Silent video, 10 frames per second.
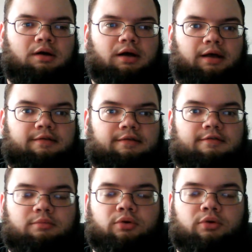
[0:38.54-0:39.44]
I guess it's
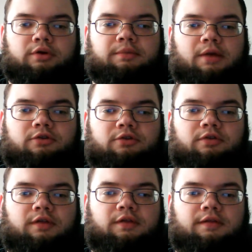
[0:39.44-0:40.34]
important to
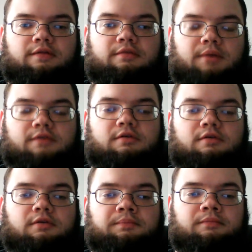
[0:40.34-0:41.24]
mention that the
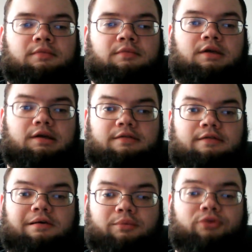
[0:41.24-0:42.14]
semester is
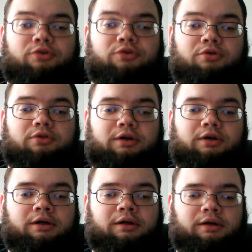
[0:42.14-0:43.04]
almost
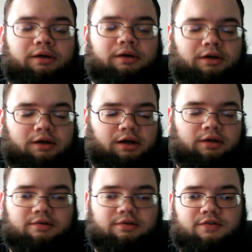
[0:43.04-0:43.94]
over.
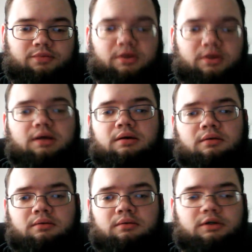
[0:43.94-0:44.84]
There's this week,
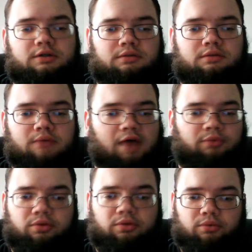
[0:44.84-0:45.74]
which
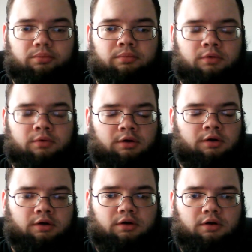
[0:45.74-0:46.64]
halfway through.
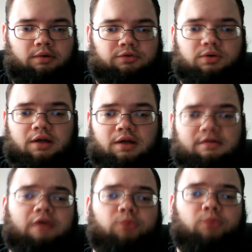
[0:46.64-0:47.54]
We have 2 days
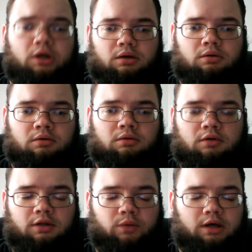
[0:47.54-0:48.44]
next week.
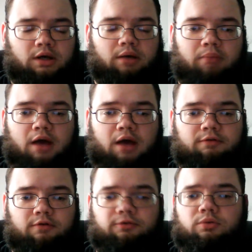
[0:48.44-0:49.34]
Then we come back
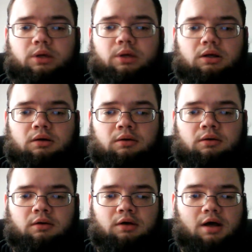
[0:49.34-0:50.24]
for a full week.
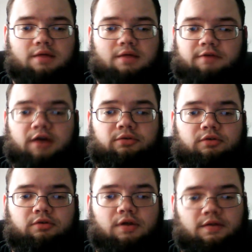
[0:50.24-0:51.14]
And then
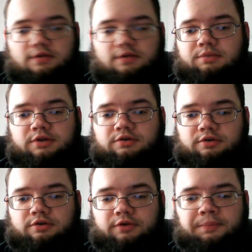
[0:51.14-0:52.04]
finals. And then this semester's
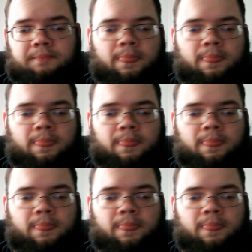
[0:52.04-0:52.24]
over.